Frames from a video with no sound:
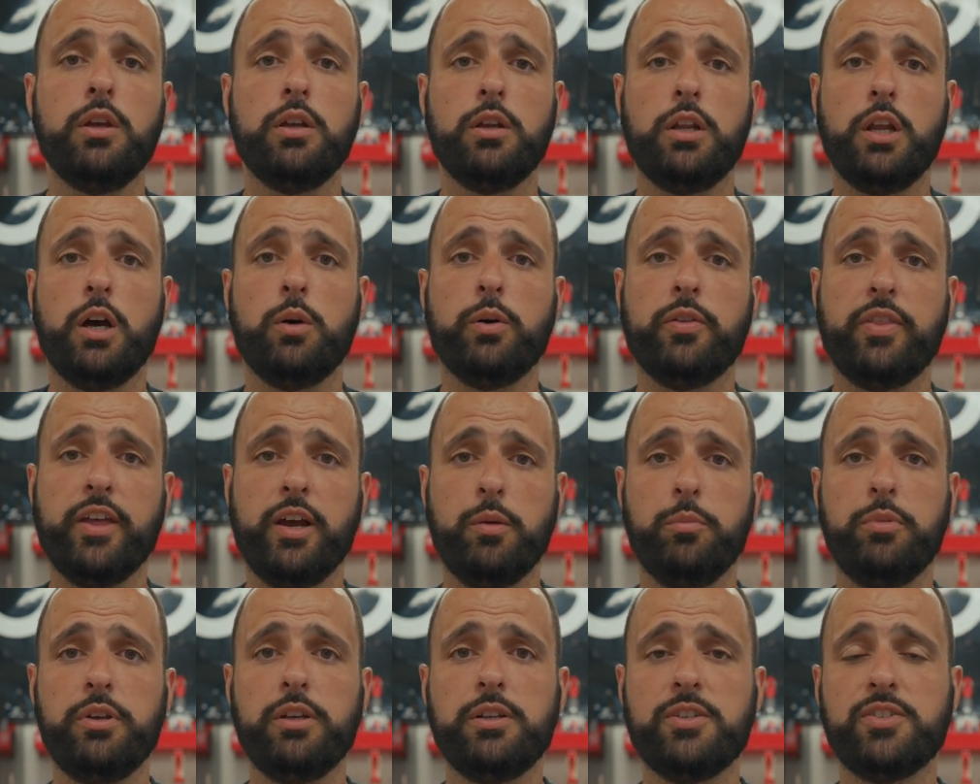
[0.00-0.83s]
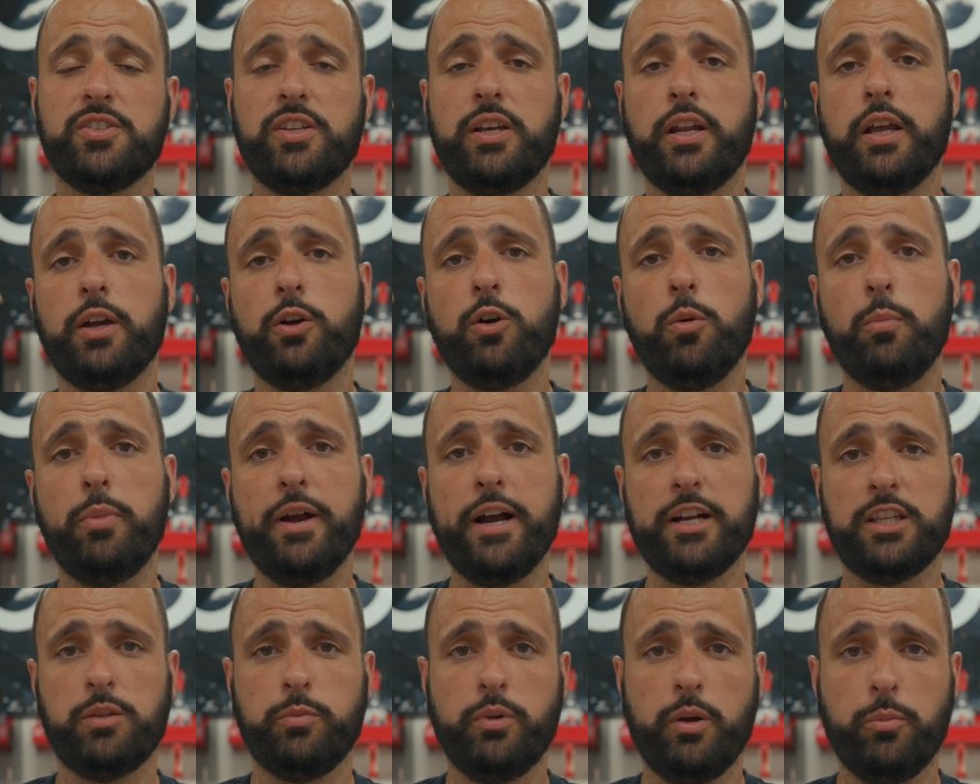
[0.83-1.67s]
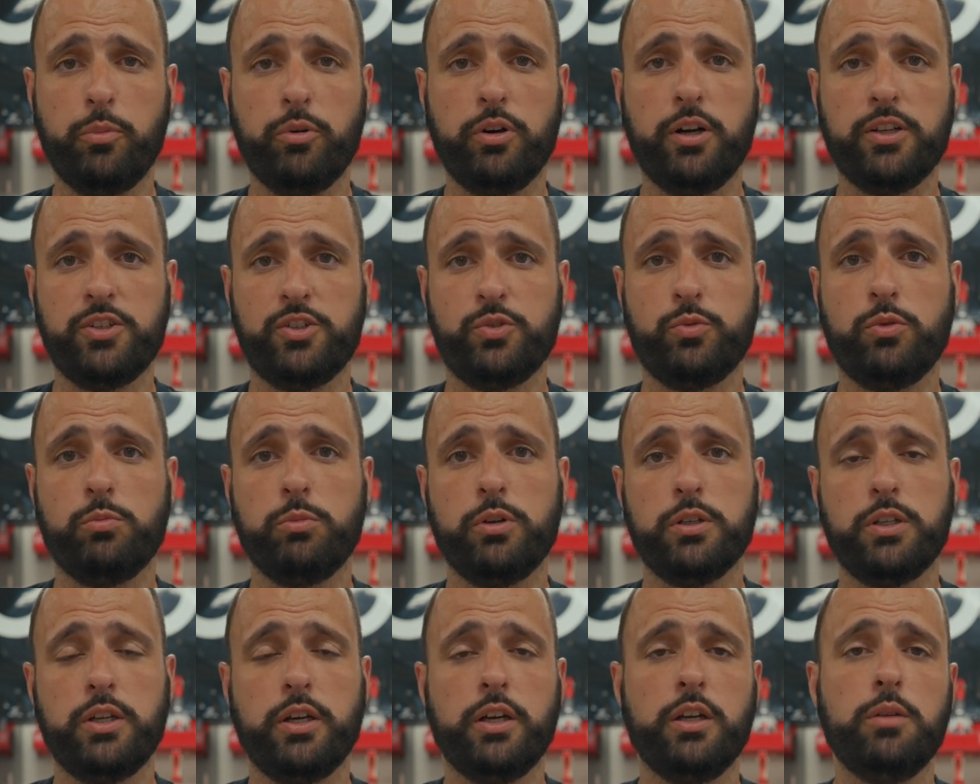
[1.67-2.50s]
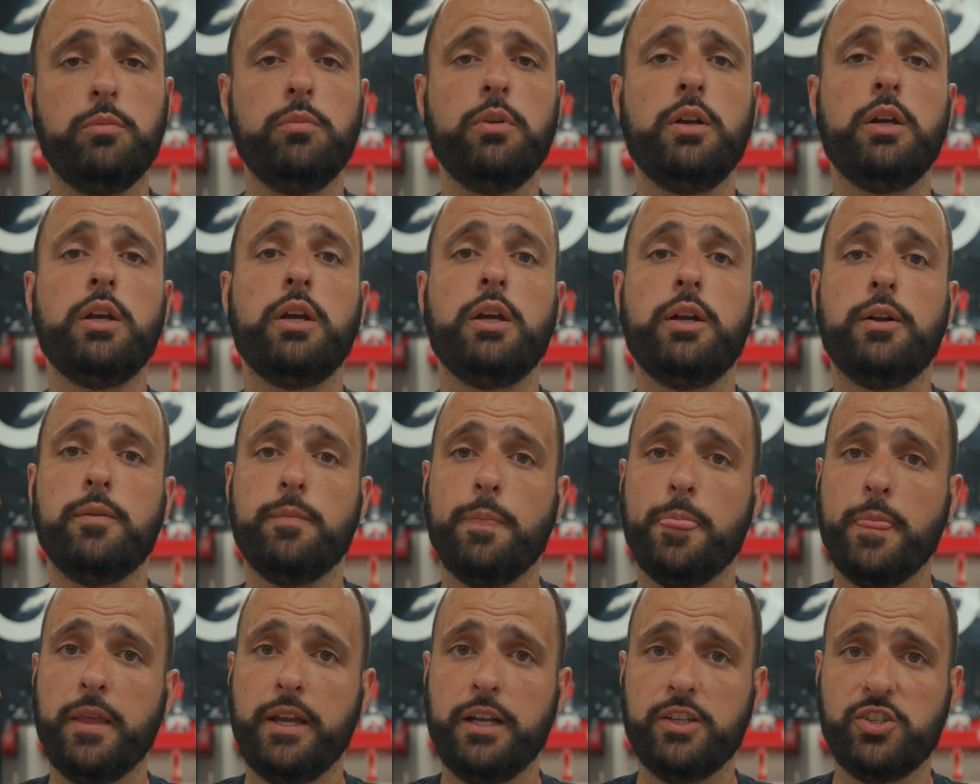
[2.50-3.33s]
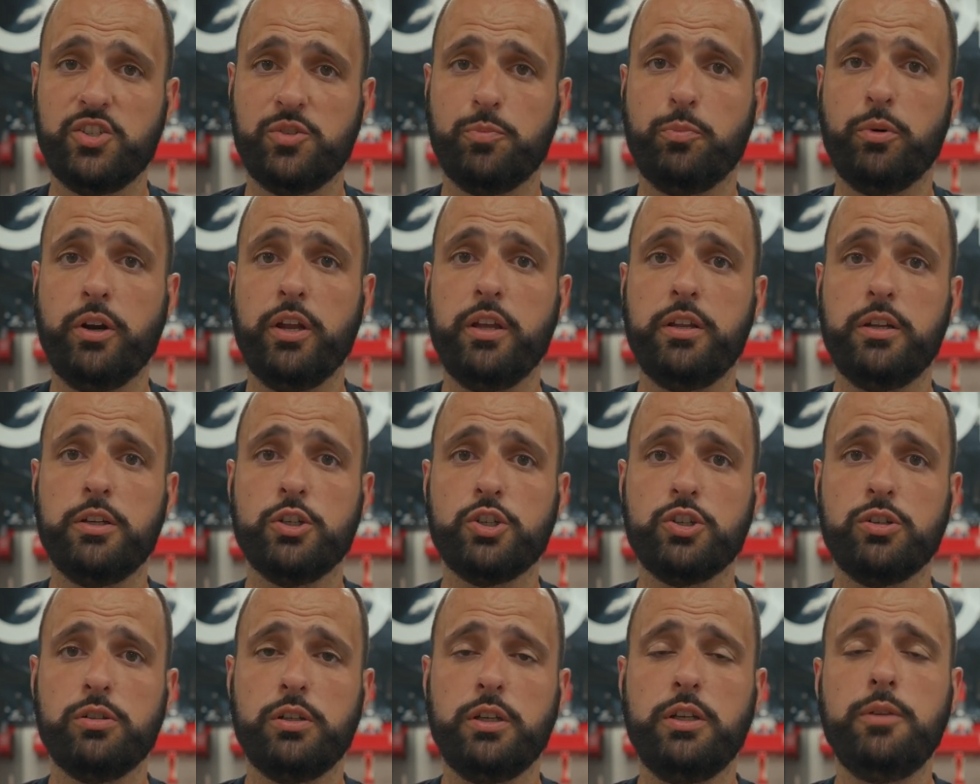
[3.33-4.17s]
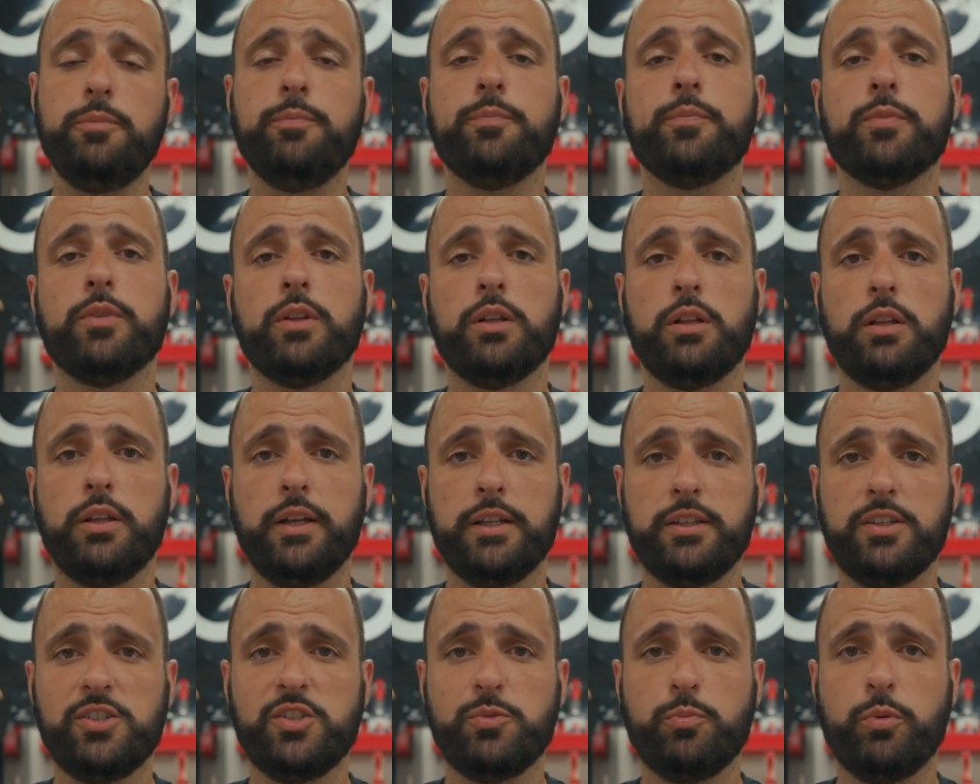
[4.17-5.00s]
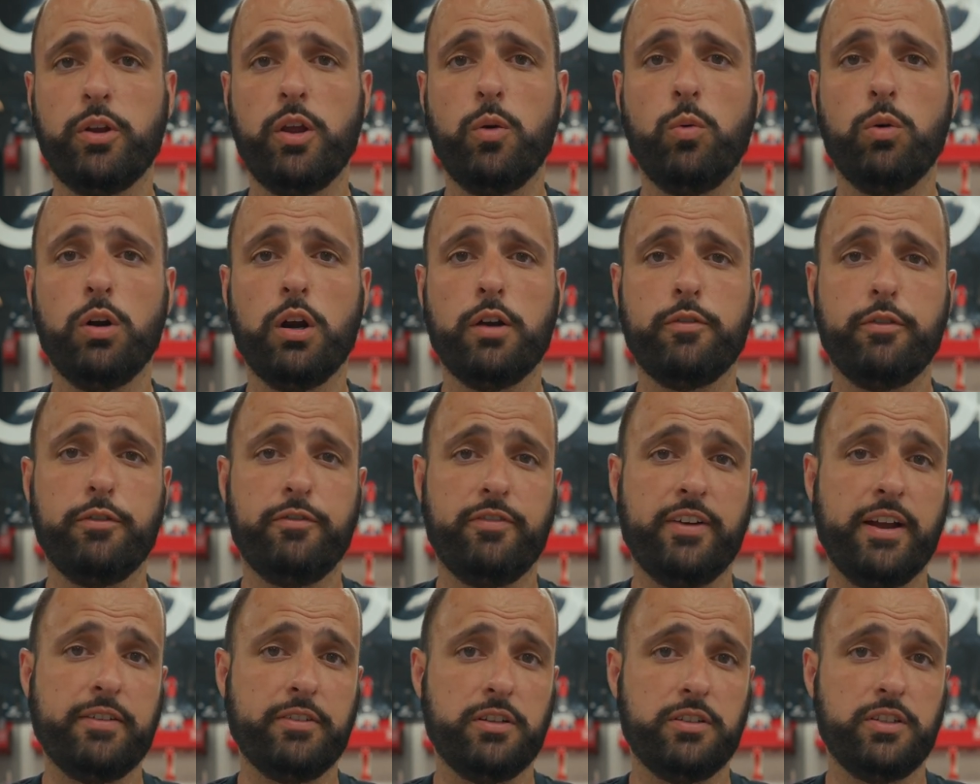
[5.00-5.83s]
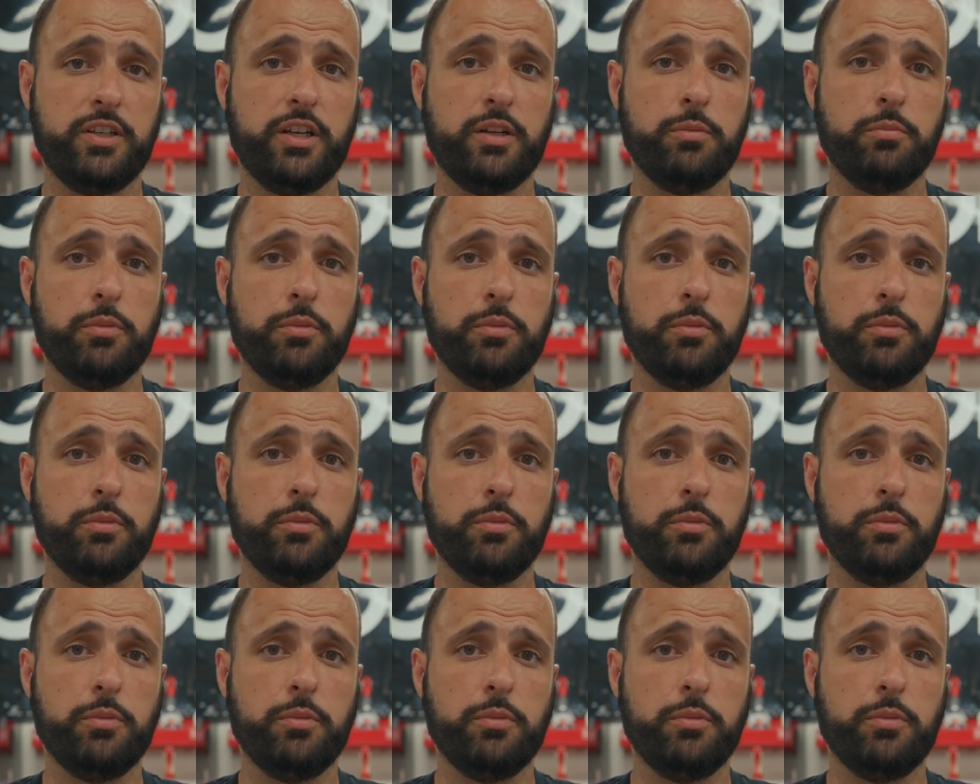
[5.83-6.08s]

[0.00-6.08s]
Now with that being said, I go back to my process one more time. It's spray initially, let the spray work for 5 to 10